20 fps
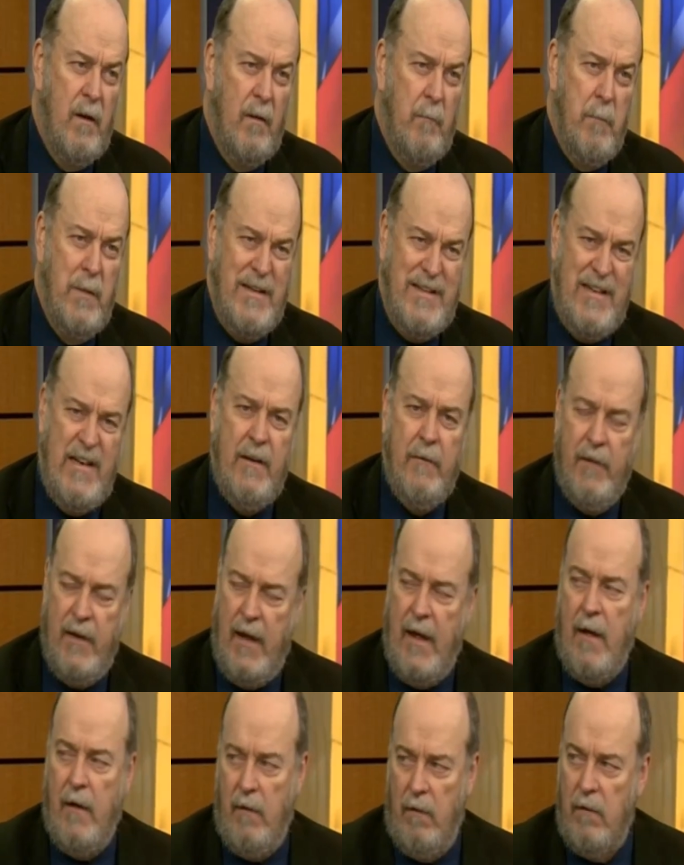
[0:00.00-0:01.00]

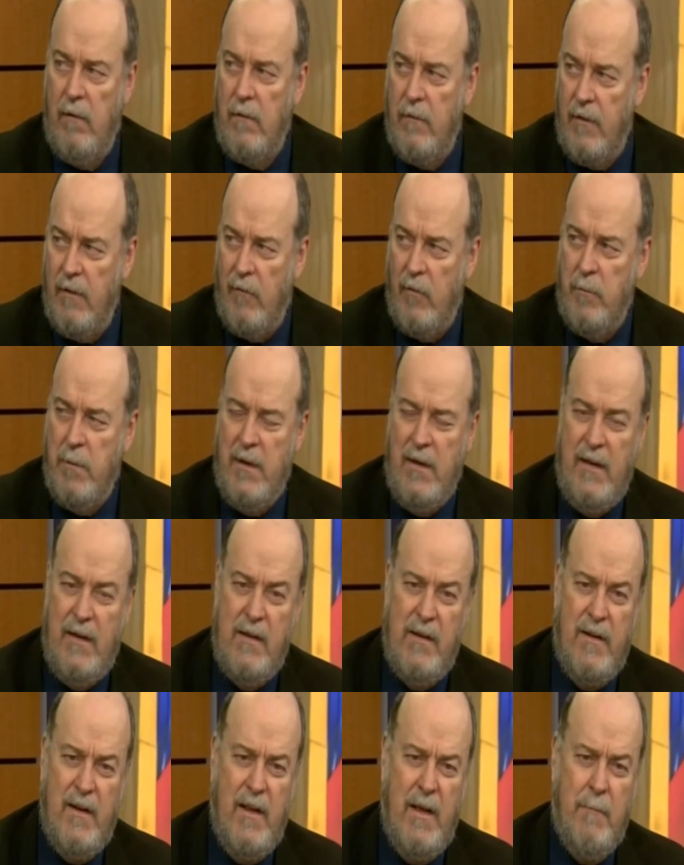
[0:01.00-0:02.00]
material that would be
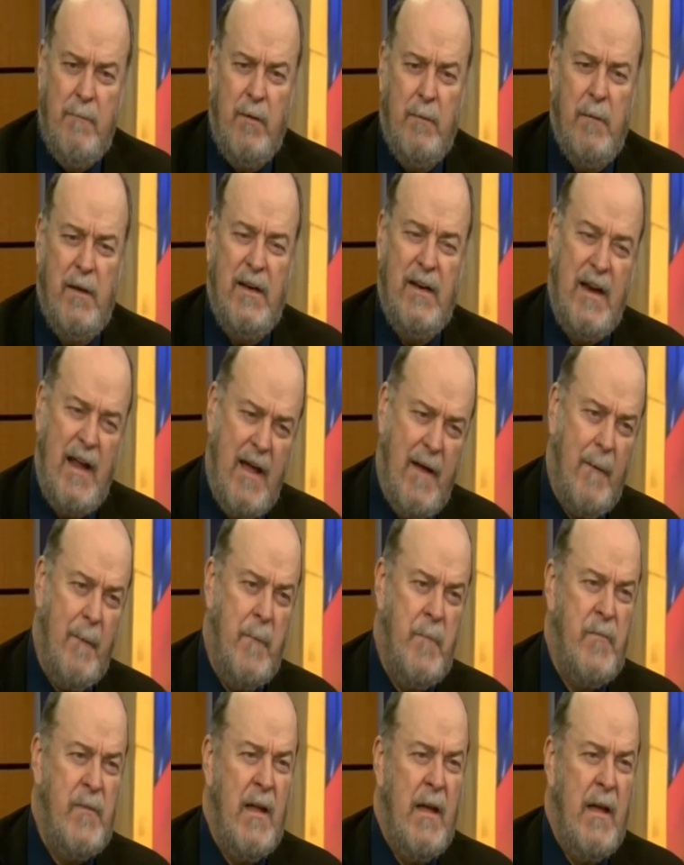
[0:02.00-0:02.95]
needed to implement. Now,